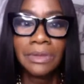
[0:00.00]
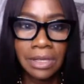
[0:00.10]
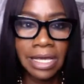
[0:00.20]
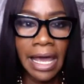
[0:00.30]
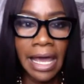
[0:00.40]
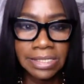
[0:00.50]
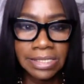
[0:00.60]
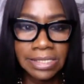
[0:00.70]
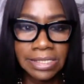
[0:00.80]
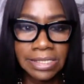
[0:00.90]
it kind of
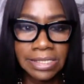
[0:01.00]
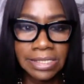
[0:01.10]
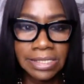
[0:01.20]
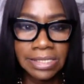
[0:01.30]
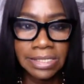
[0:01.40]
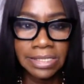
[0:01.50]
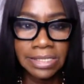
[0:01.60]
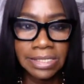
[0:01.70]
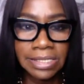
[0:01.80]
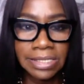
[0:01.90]
says the obvious to
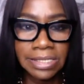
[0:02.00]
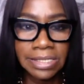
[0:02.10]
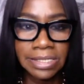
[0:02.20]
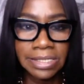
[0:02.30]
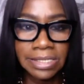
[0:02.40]
some people.